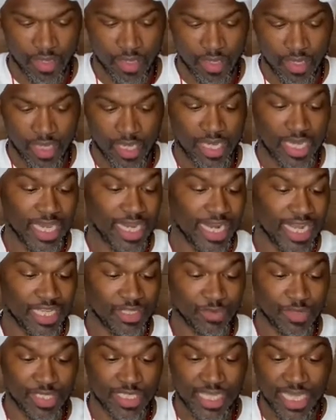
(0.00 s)
Again, as we
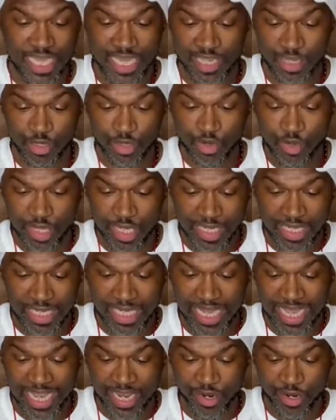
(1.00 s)
said, you can
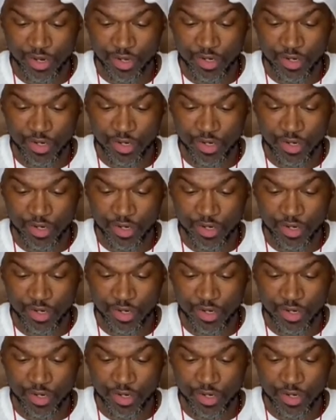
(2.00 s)
layer